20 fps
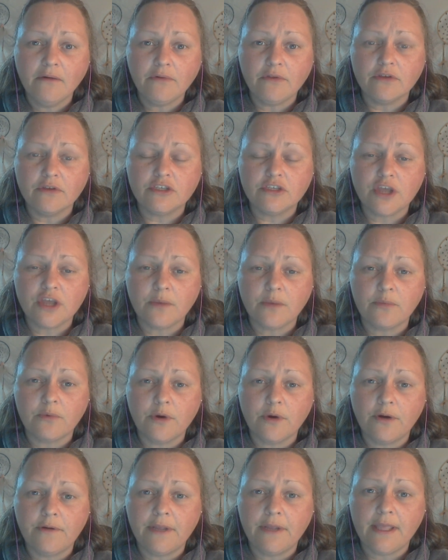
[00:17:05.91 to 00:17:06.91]
you stop
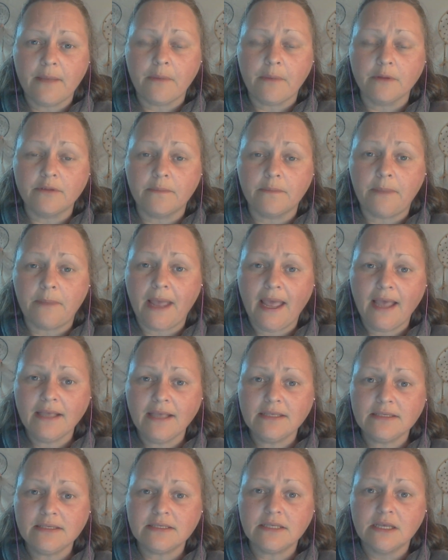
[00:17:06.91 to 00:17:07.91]
worrying about the
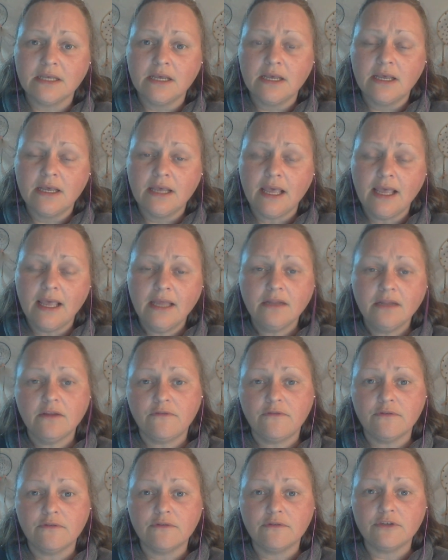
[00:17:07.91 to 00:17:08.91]
past and the
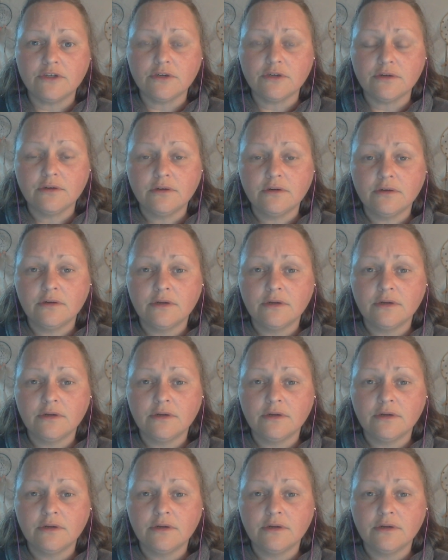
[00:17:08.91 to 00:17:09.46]
future.